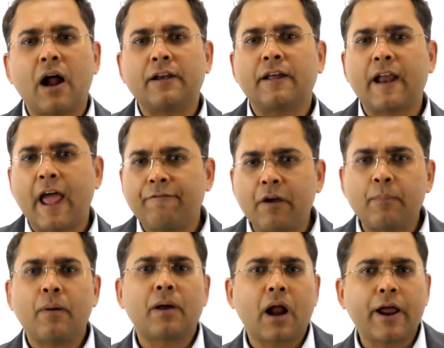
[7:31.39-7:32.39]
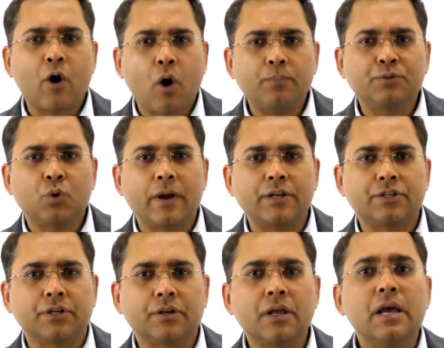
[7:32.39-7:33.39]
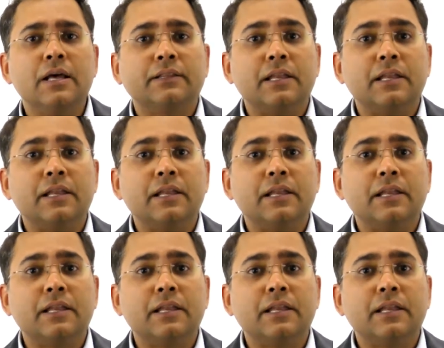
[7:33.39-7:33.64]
under fMRI observation,